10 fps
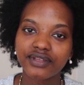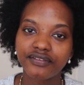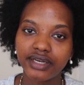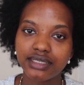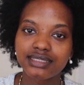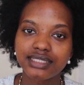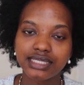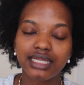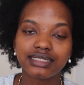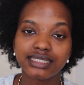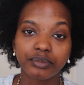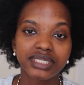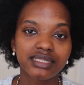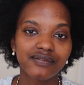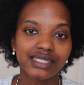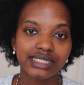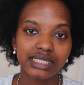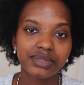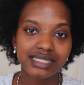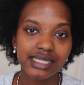the fairest to the deepest of the
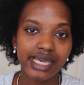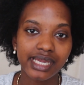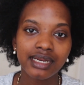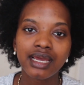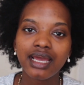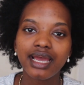deep skin,